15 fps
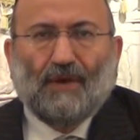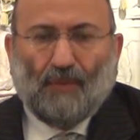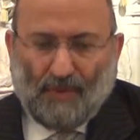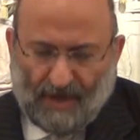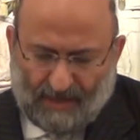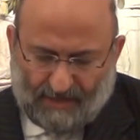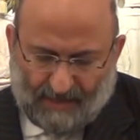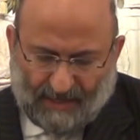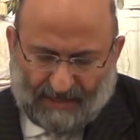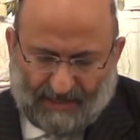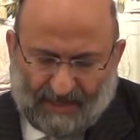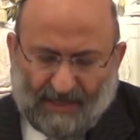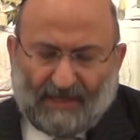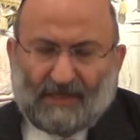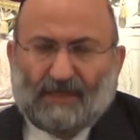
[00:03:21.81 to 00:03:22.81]
When a
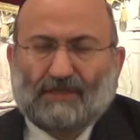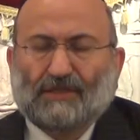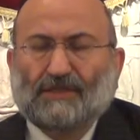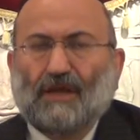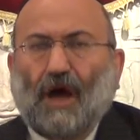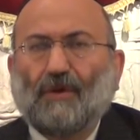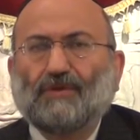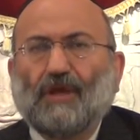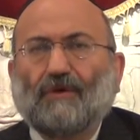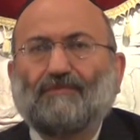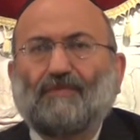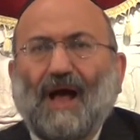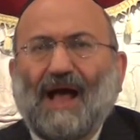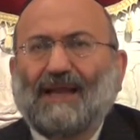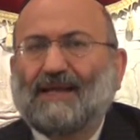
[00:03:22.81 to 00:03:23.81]
king is out of
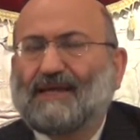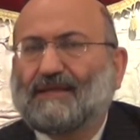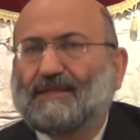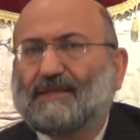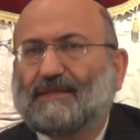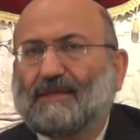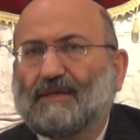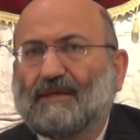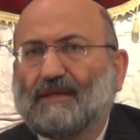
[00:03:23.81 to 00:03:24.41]
palace,